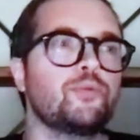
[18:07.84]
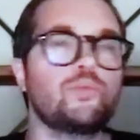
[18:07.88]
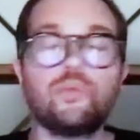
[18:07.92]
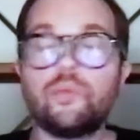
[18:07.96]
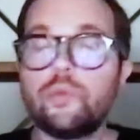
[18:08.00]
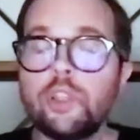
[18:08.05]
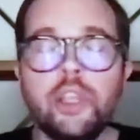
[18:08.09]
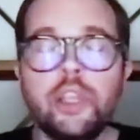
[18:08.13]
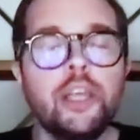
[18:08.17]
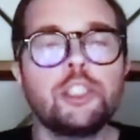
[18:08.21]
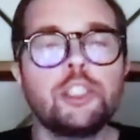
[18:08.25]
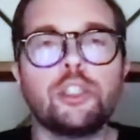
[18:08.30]

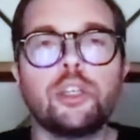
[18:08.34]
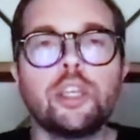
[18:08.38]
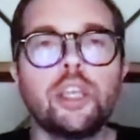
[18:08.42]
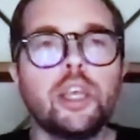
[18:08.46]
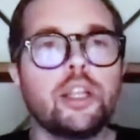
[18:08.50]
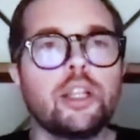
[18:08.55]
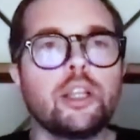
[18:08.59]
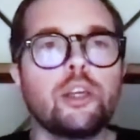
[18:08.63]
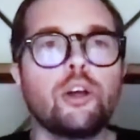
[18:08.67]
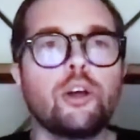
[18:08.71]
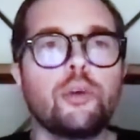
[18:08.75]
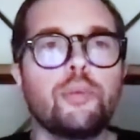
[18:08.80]
Yes, again,
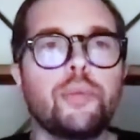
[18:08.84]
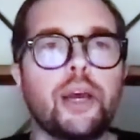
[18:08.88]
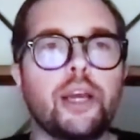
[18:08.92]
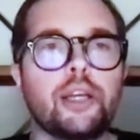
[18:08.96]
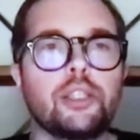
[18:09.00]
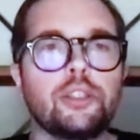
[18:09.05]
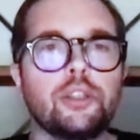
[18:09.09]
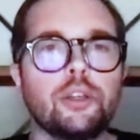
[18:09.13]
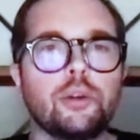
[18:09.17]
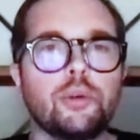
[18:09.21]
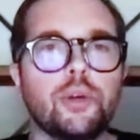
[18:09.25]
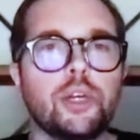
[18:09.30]
like going back
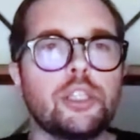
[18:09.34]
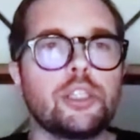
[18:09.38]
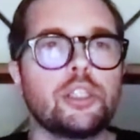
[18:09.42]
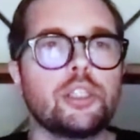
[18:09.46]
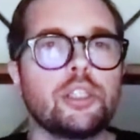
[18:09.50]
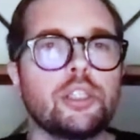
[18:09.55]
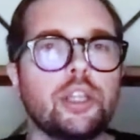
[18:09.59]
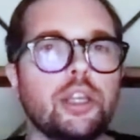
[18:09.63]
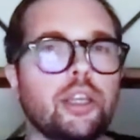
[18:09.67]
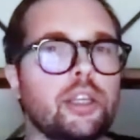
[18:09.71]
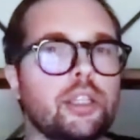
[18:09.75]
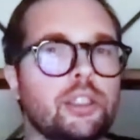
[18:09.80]
to your
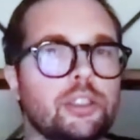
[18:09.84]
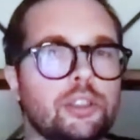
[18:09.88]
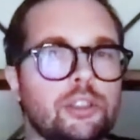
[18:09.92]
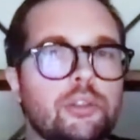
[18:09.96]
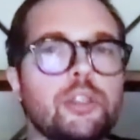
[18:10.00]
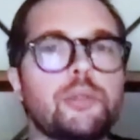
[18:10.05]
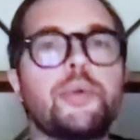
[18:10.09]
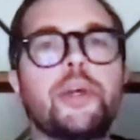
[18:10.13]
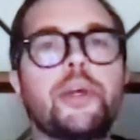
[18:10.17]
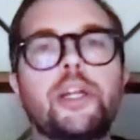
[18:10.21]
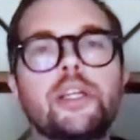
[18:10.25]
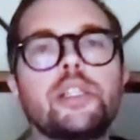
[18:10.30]
question, like
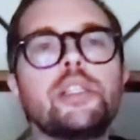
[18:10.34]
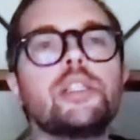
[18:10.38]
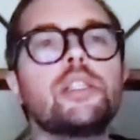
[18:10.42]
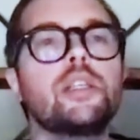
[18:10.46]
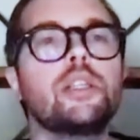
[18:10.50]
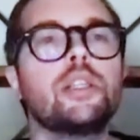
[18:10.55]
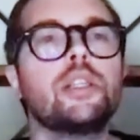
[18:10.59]
transparency,